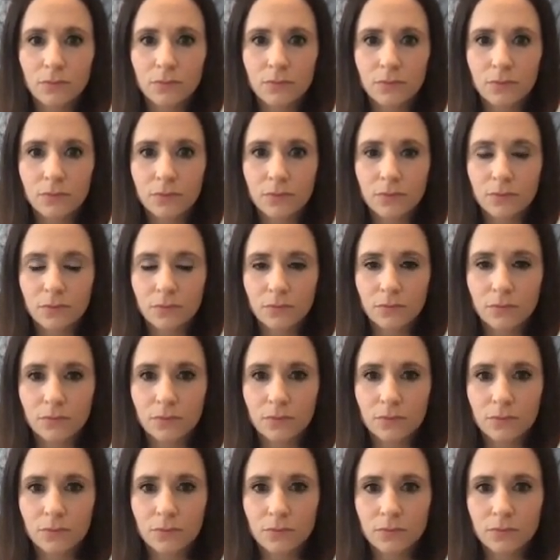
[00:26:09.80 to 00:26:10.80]

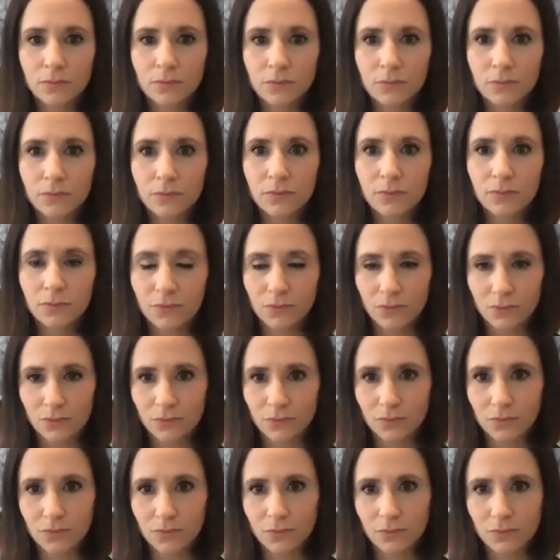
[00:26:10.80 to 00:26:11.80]

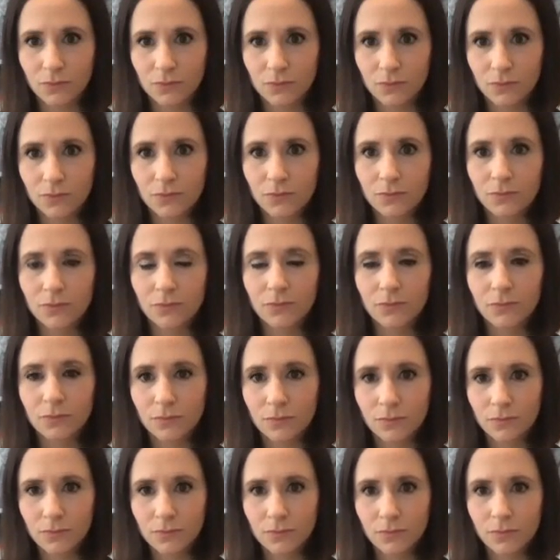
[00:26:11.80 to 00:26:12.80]

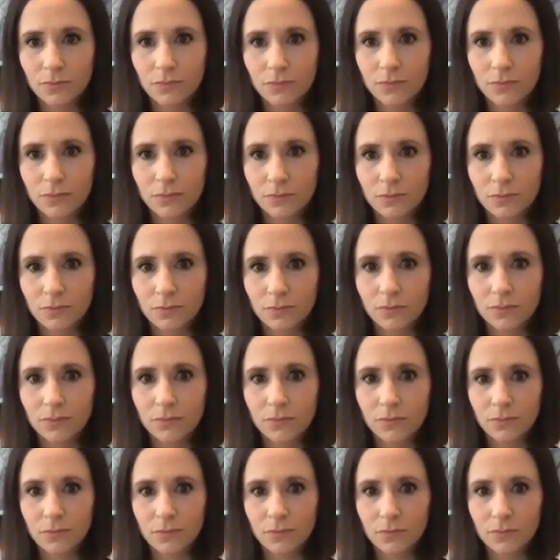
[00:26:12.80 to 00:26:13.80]

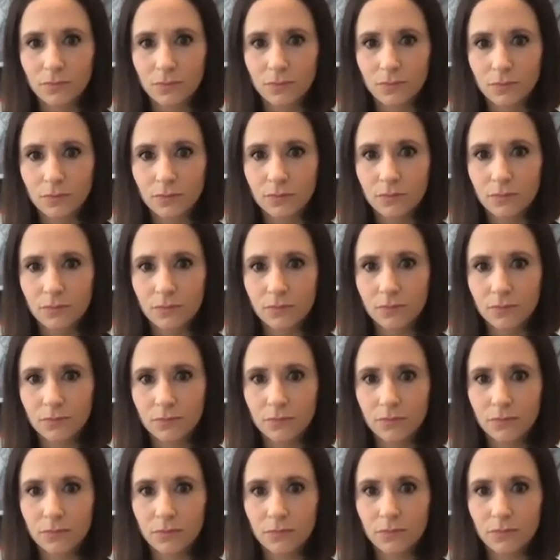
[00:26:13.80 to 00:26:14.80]

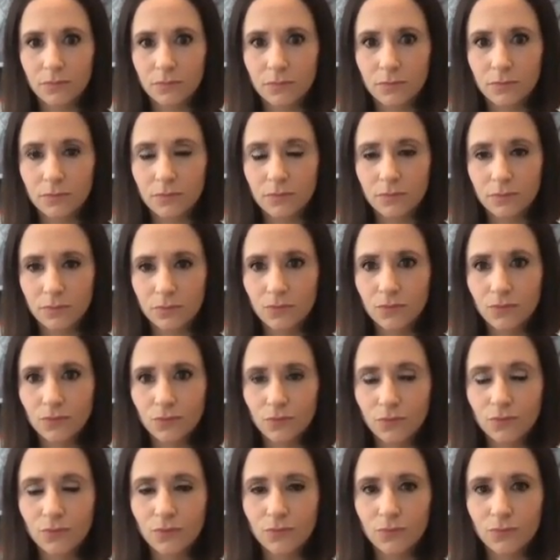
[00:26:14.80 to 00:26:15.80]

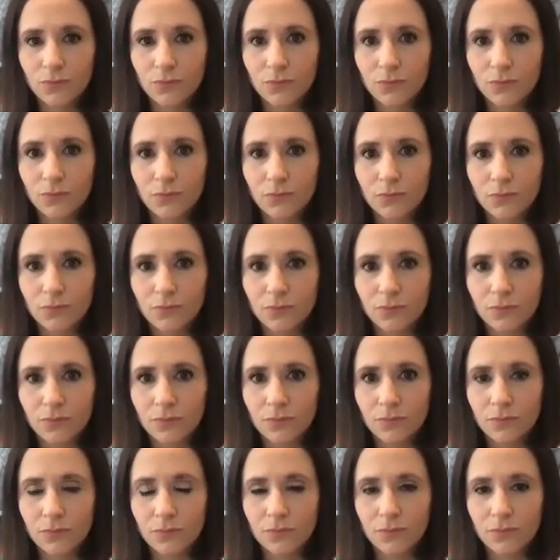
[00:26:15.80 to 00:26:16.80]

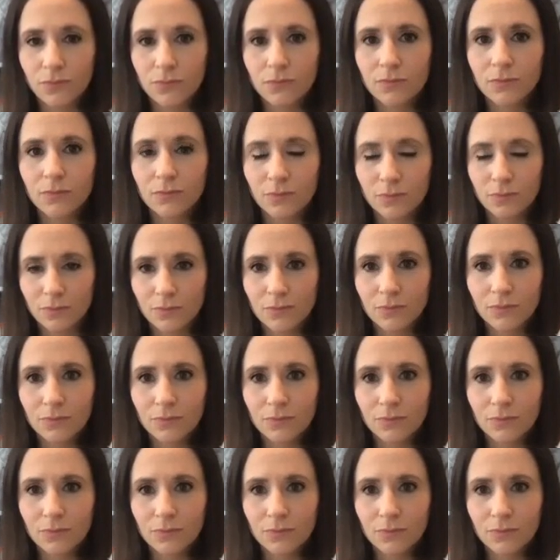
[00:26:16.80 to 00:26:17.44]
The person shown says nothing.